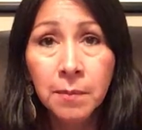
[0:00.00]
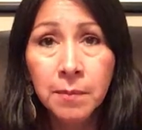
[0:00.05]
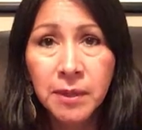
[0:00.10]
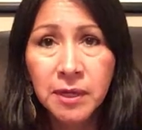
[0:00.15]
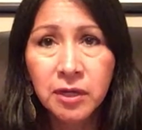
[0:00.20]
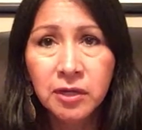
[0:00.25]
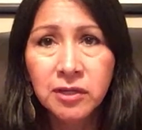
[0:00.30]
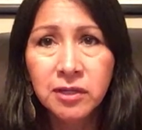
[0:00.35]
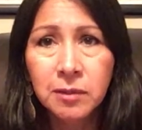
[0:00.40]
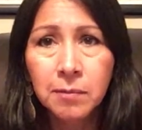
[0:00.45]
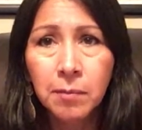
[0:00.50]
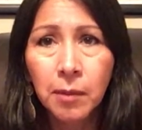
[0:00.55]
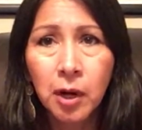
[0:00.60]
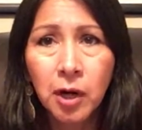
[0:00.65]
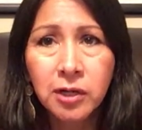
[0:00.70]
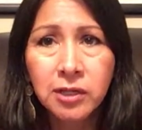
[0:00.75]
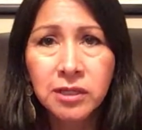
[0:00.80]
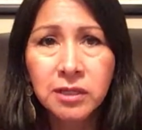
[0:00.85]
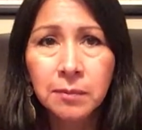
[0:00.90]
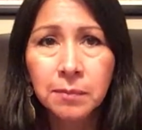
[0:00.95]
because it
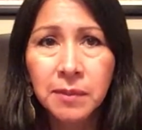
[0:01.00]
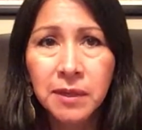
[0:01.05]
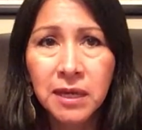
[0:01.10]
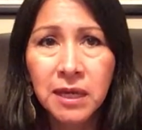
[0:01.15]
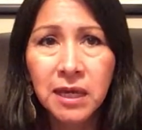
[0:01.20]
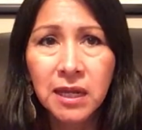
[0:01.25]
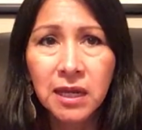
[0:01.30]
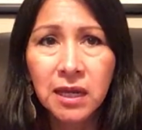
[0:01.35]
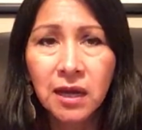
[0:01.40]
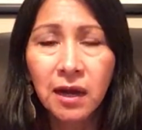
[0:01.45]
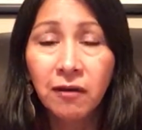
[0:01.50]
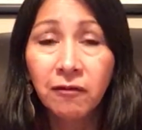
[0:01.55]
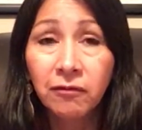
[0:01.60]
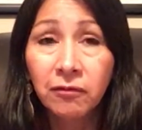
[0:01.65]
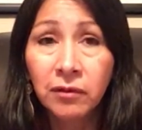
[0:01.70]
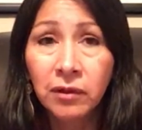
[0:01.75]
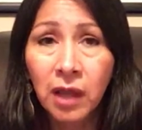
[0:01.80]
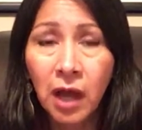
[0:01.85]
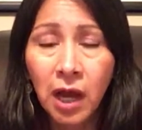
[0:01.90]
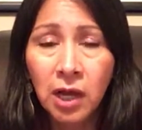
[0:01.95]
marks the beginning of
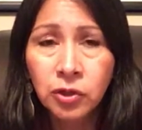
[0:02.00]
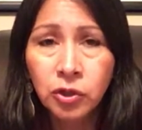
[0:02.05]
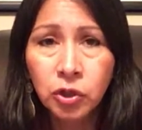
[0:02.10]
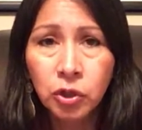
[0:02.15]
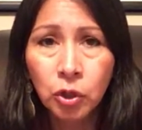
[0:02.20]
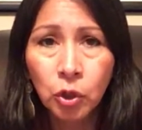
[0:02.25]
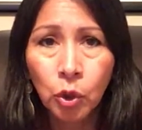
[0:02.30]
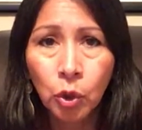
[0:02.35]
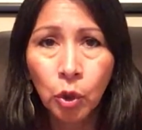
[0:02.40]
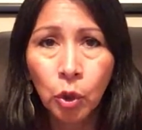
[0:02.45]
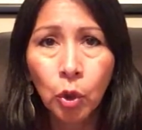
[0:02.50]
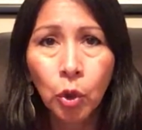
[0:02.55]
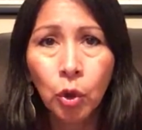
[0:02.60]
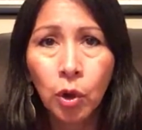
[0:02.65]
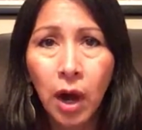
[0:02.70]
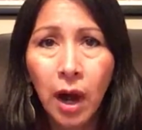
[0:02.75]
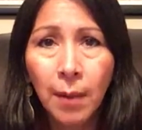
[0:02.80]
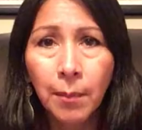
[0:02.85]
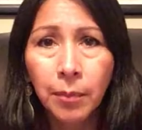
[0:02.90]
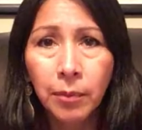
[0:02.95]
logical
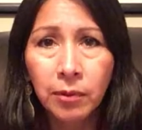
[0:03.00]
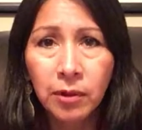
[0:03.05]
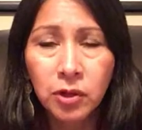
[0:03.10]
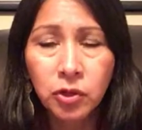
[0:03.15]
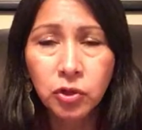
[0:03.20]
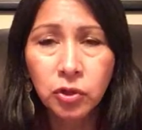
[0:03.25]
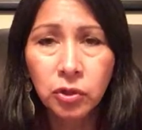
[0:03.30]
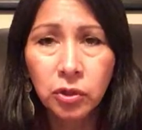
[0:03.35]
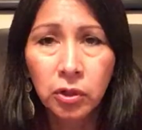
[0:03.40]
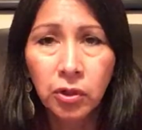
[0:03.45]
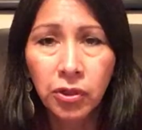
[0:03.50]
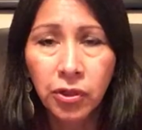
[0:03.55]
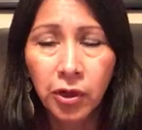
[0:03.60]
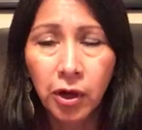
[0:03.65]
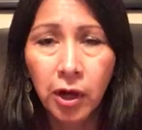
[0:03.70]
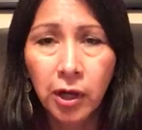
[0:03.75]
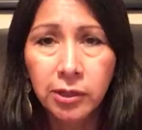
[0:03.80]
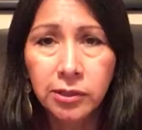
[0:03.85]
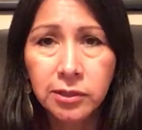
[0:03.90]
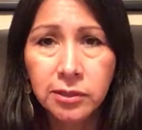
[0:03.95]
or operational
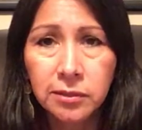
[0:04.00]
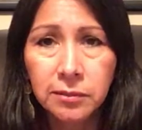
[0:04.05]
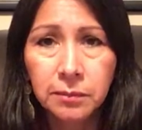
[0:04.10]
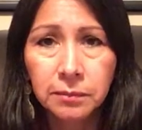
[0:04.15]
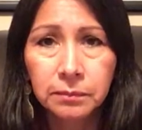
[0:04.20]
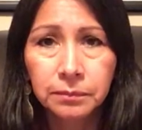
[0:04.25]
thought.